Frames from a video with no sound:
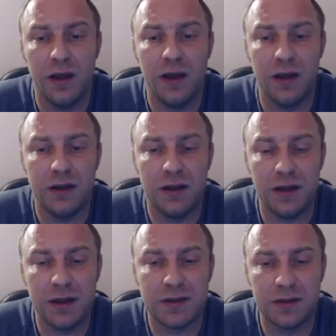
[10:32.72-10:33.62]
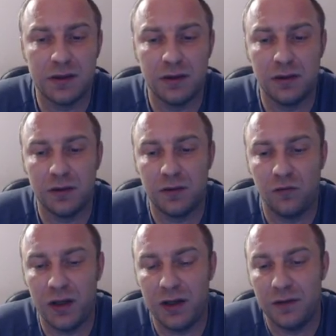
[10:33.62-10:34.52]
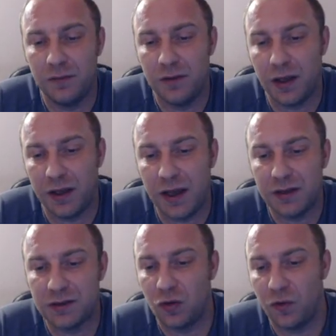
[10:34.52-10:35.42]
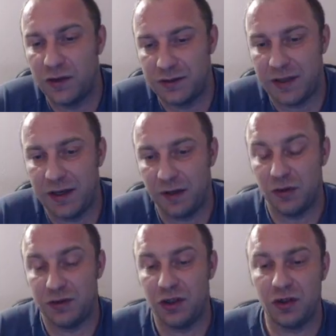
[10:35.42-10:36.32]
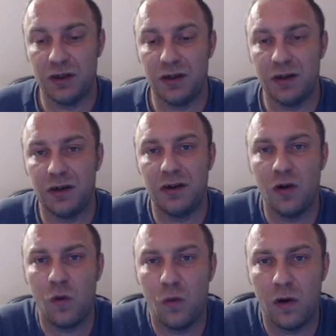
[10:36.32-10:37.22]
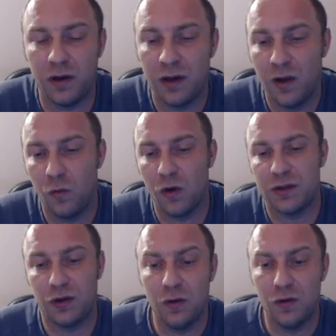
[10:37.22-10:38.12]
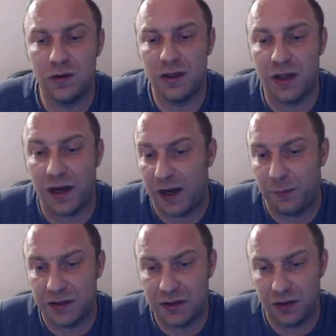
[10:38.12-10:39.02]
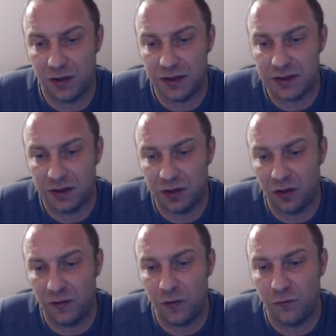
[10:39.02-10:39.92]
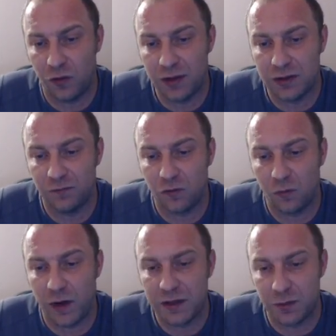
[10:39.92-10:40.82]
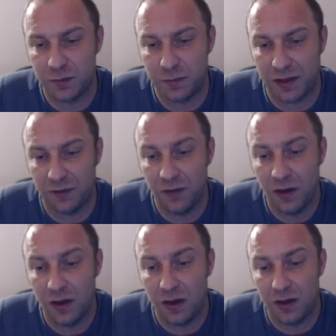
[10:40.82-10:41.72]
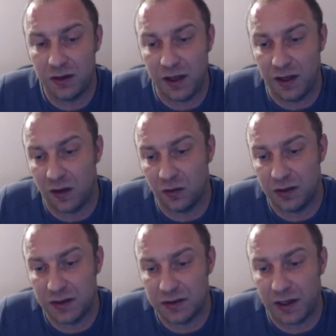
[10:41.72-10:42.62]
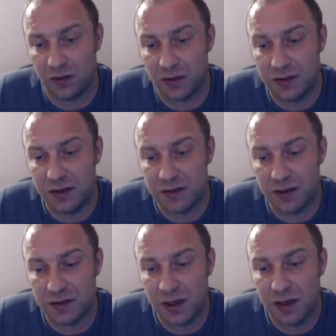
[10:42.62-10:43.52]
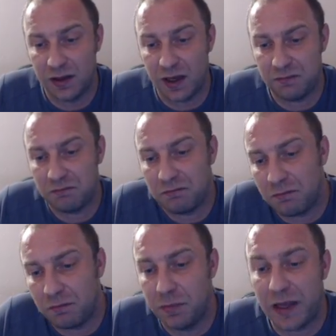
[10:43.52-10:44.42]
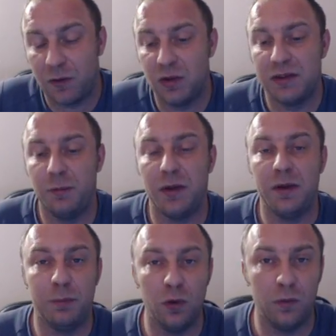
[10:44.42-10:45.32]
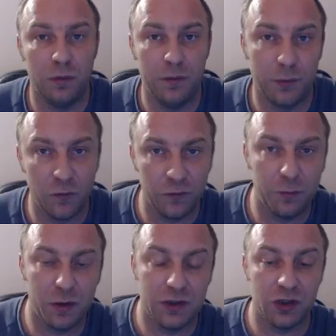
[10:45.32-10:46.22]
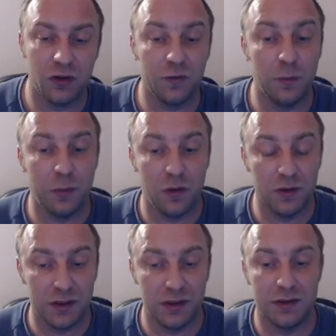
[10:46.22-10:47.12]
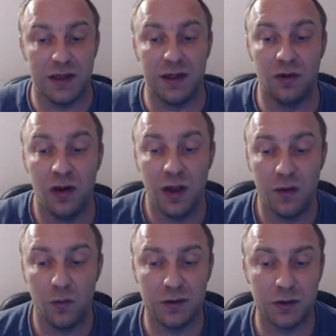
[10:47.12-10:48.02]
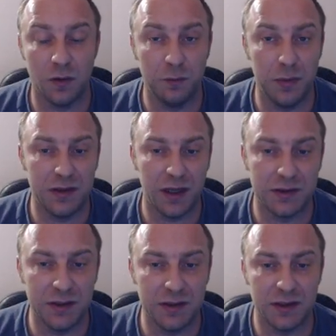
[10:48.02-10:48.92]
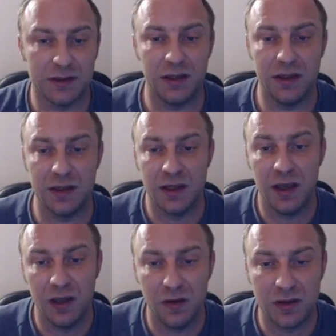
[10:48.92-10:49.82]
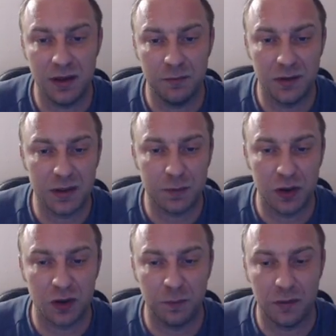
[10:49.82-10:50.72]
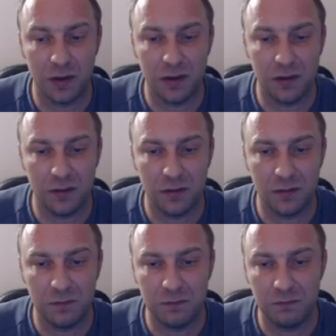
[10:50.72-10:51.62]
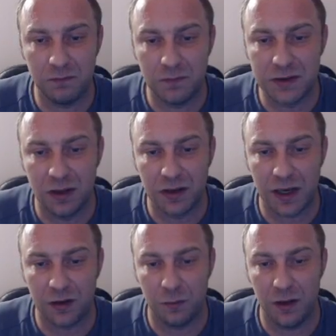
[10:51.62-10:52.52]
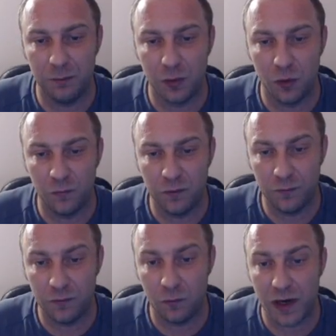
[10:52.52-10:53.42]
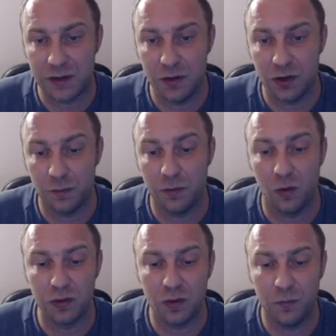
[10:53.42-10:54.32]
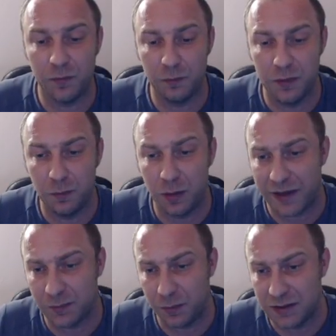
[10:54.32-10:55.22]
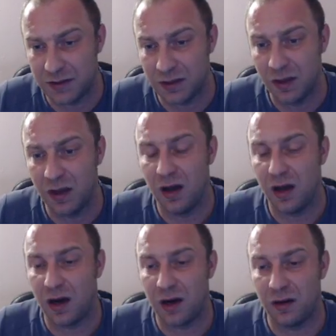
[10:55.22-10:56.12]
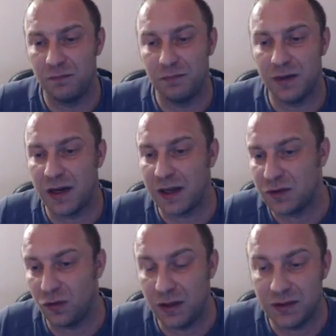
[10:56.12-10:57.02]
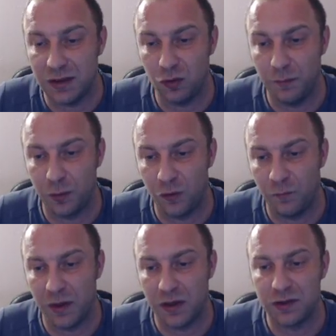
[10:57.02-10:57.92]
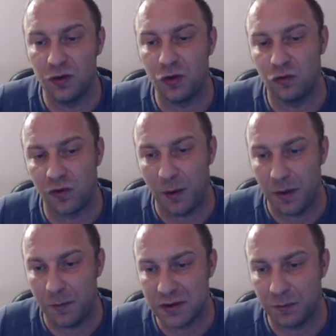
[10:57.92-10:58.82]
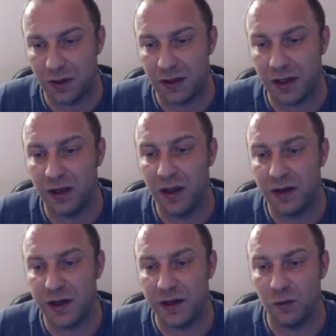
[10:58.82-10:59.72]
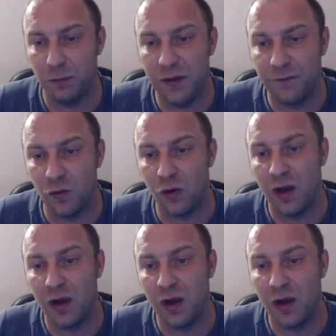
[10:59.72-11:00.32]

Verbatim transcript: It is uh, really, again, sort of a static position. No one wants to lose the dynamics here in the center. If you, for instance, from white's perspective, uh, take out this knight on c six, then black would simply improve, improve the position of the pawns in the center with its own b takes c six ideas. You see, this bishop uh, still cannot be improved. White's bishop, also the black's pieces are not so easy to improve, because you could try maybe something like knight to b four,